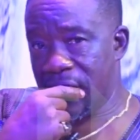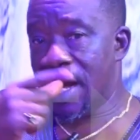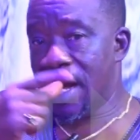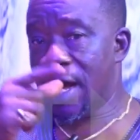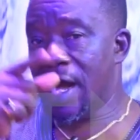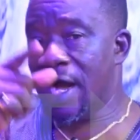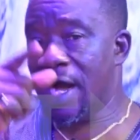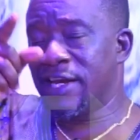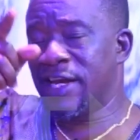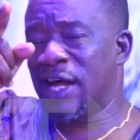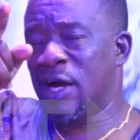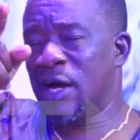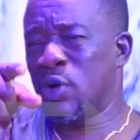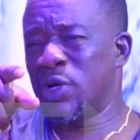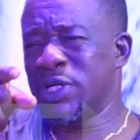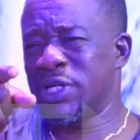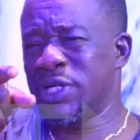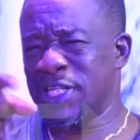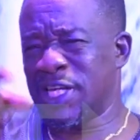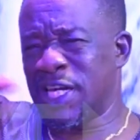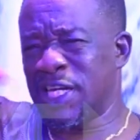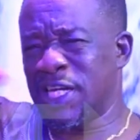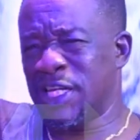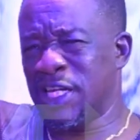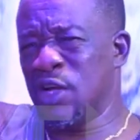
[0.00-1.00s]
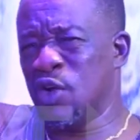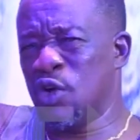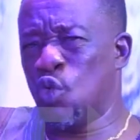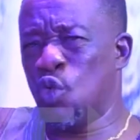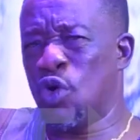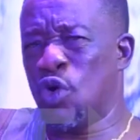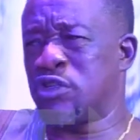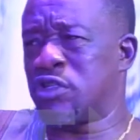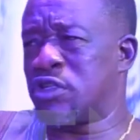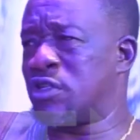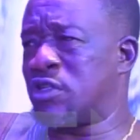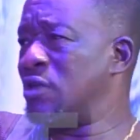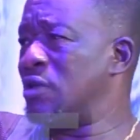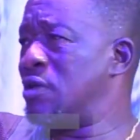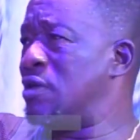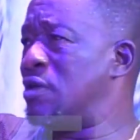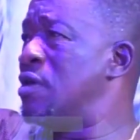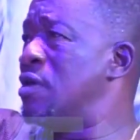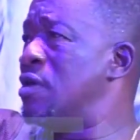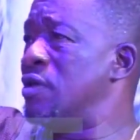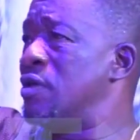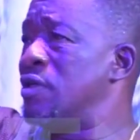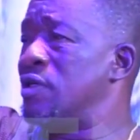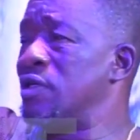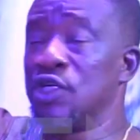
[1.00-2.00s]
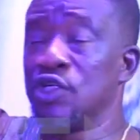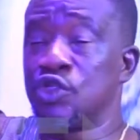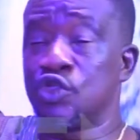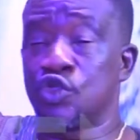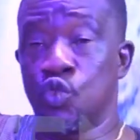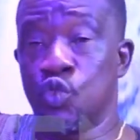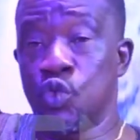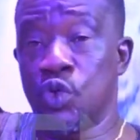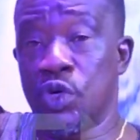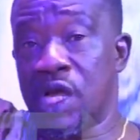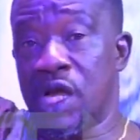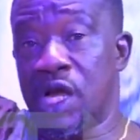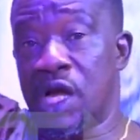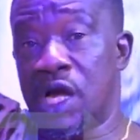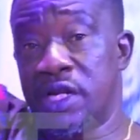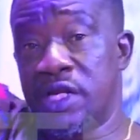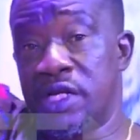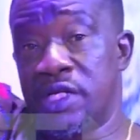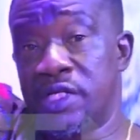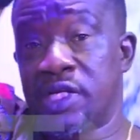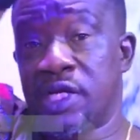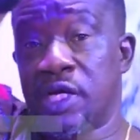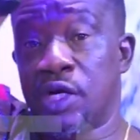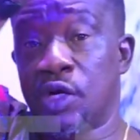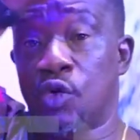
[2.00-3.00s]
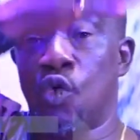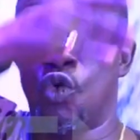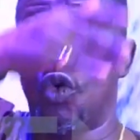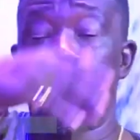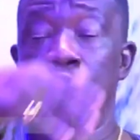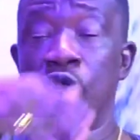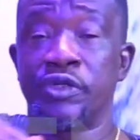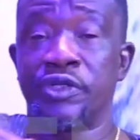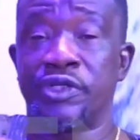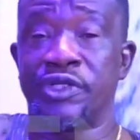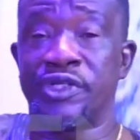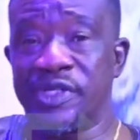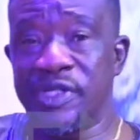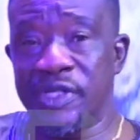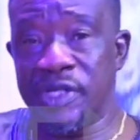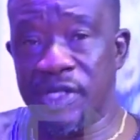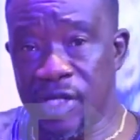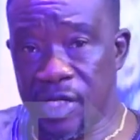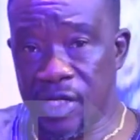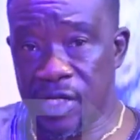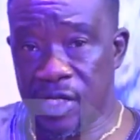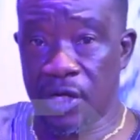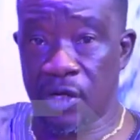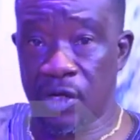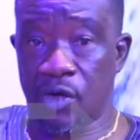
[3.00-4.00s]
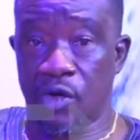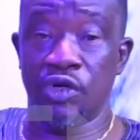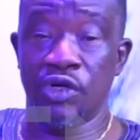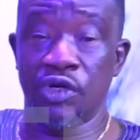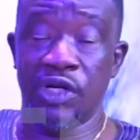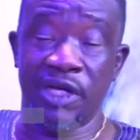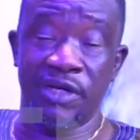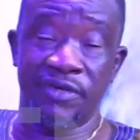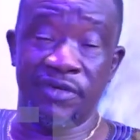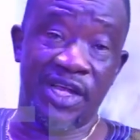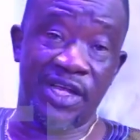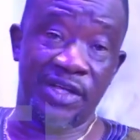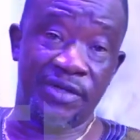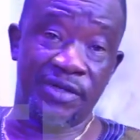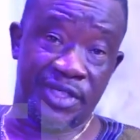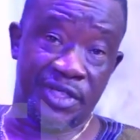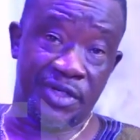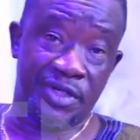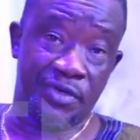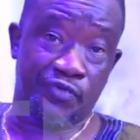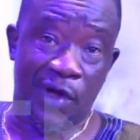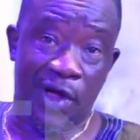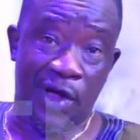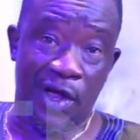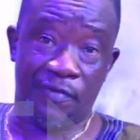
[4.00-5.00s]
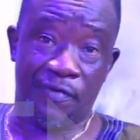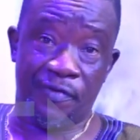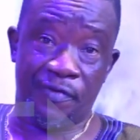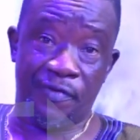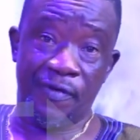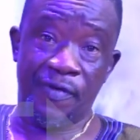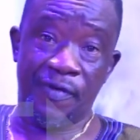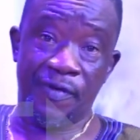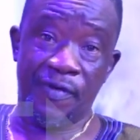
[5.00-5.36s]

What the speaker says: And that was exactly what Ngozika and his cohorts, they call themselves G5.